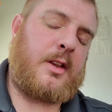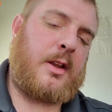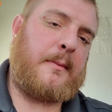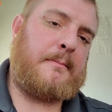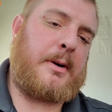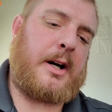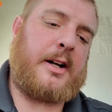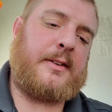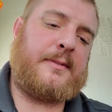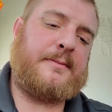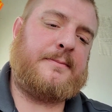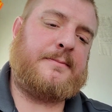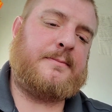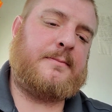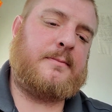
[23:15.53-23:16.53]
But
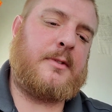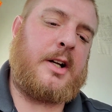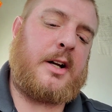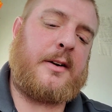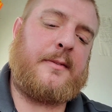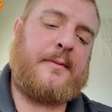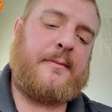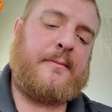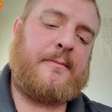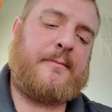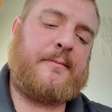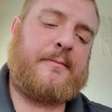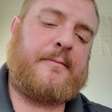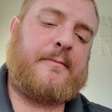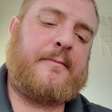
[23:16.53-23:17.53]
yeah,
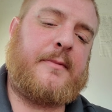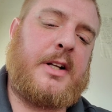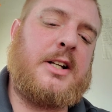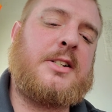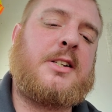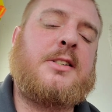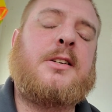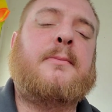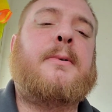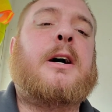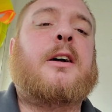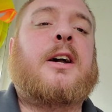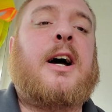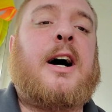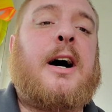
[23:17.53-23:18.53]
and this isn't
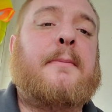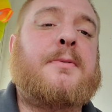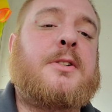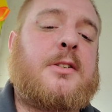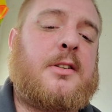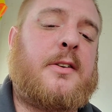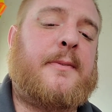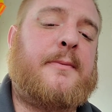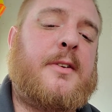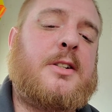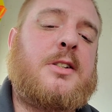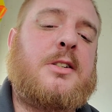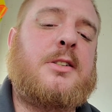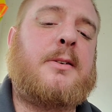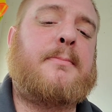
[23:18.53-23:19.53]
about cops.
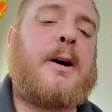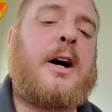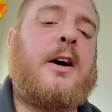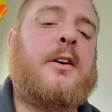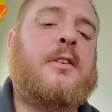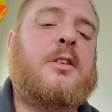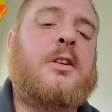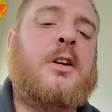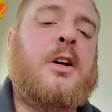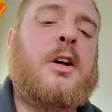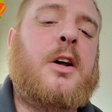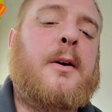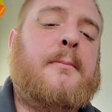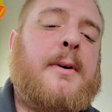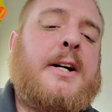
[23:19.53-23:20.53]
This is about
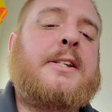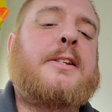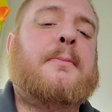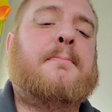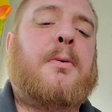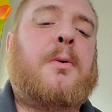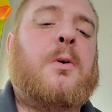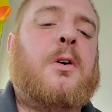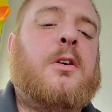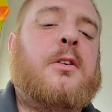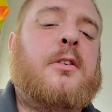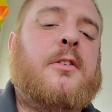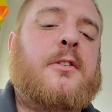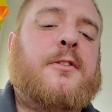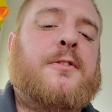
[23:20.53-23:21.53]
my support
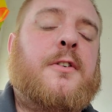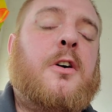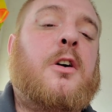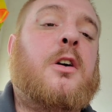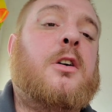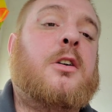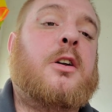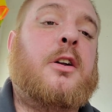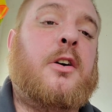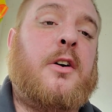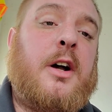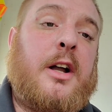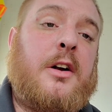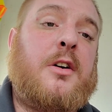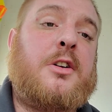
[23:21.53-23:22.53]
for you know
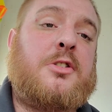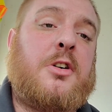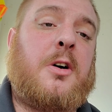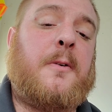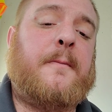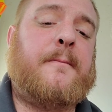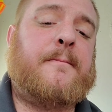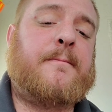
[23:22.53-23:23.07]
Angry Joe.